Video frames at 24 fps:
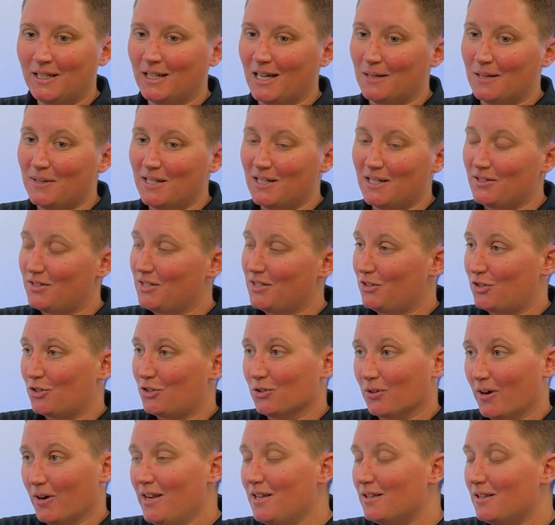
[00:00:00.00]
I mean, it's
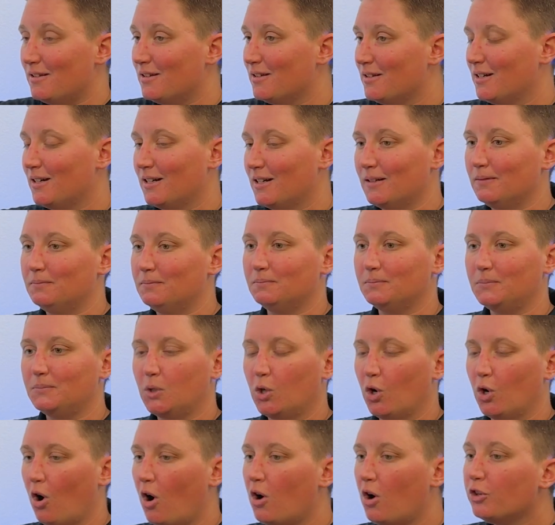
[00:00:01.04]
great.
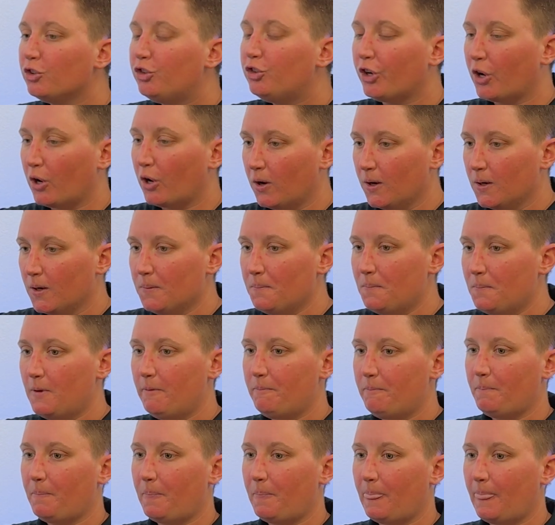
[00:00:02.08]
Long
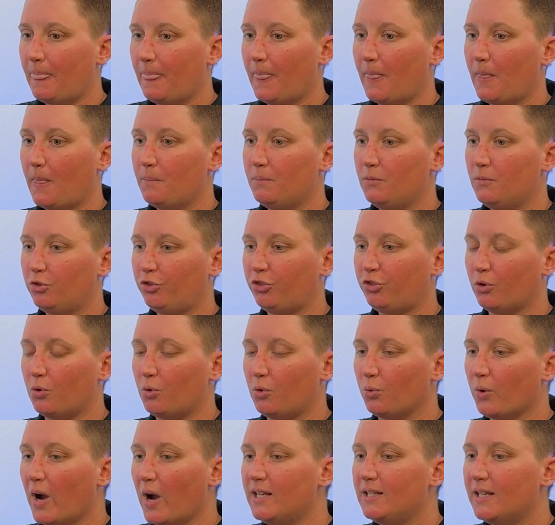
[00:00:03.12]
term, so
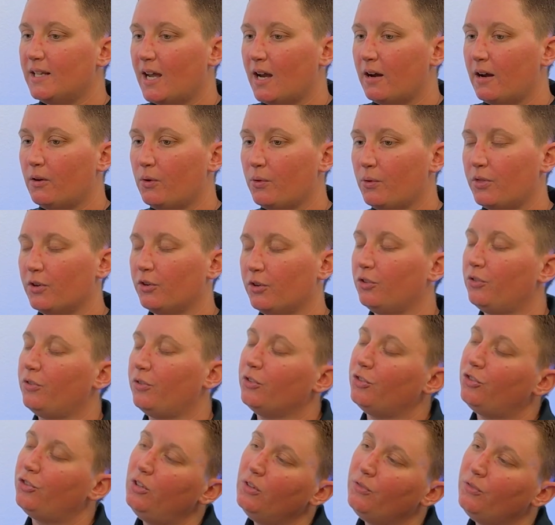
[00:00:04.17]
right now
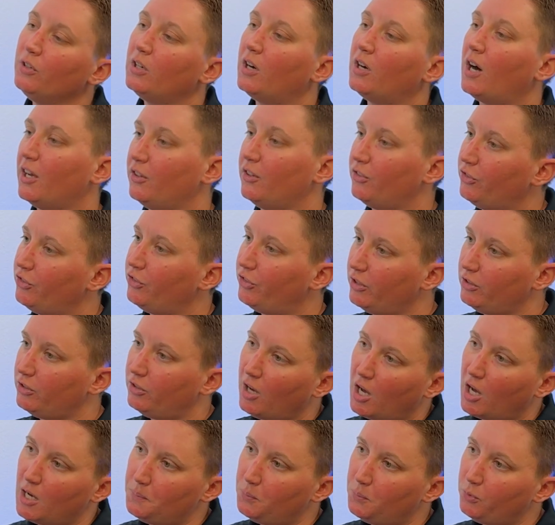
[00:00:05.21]
there's different licensing
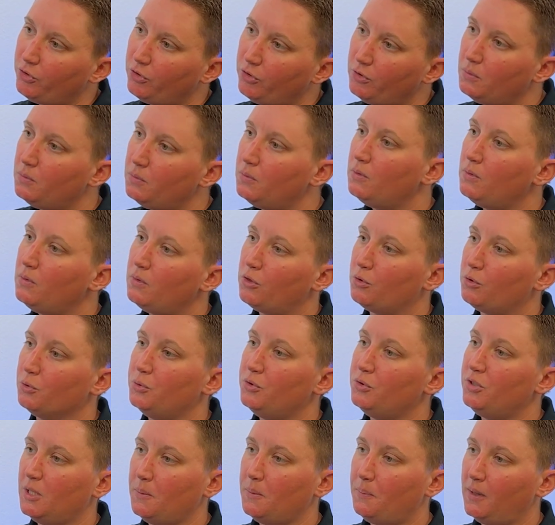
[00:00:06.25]
types
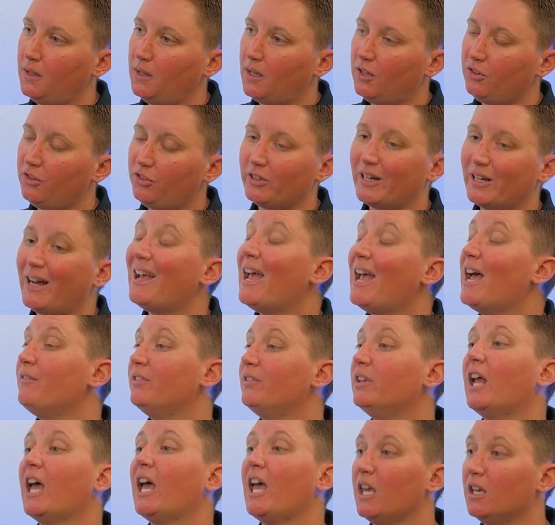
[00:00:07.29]
through DPS, and I have
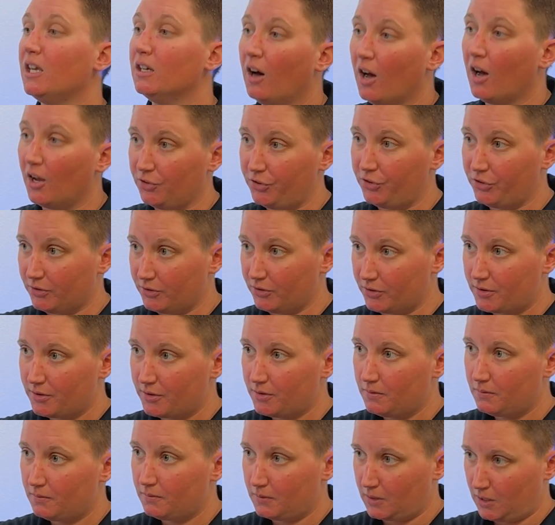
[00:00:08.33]
an A
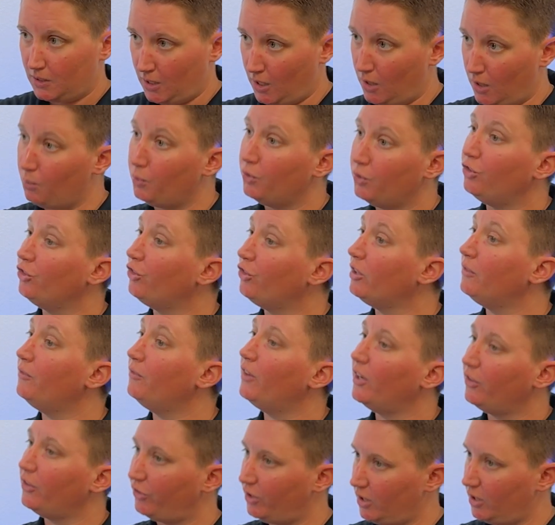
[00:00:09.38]
license, which is an
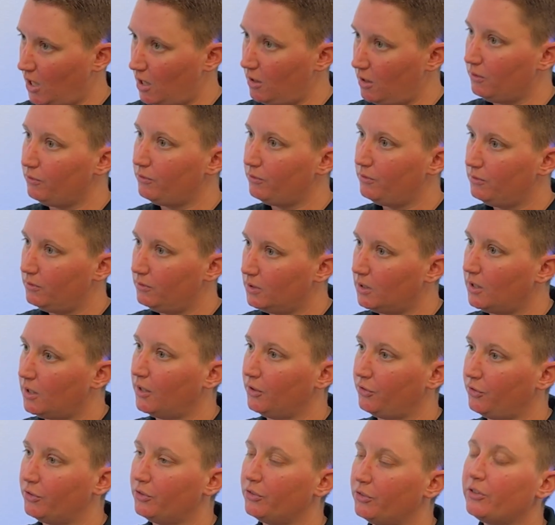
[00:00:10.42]
investigative
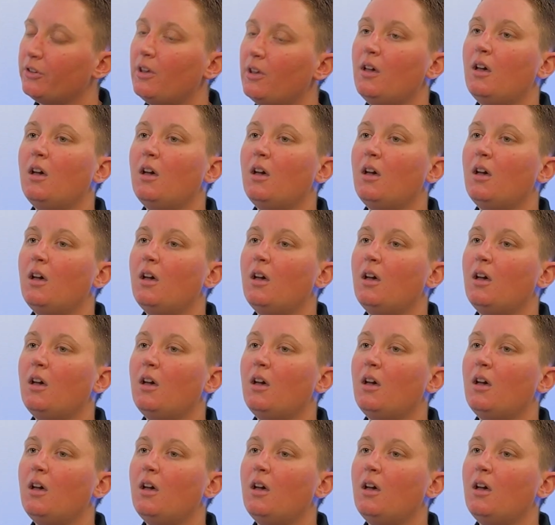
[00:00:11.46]
license.